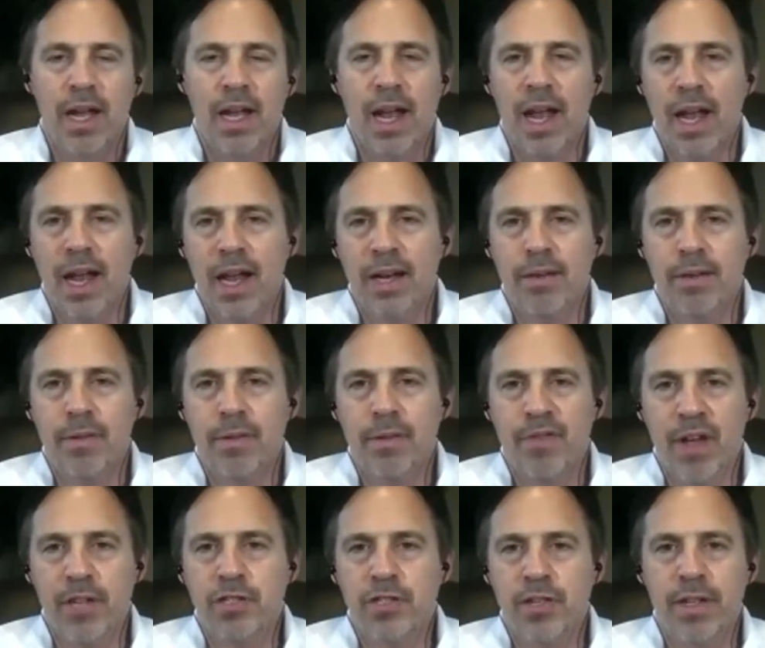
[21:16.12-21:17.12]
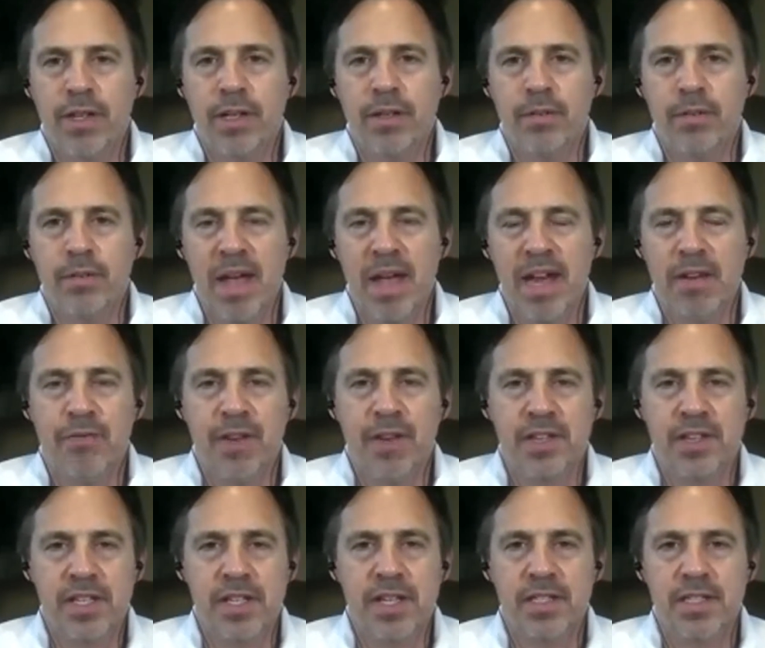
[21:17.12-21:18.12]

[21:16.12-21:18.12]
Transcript: and eventually manifesting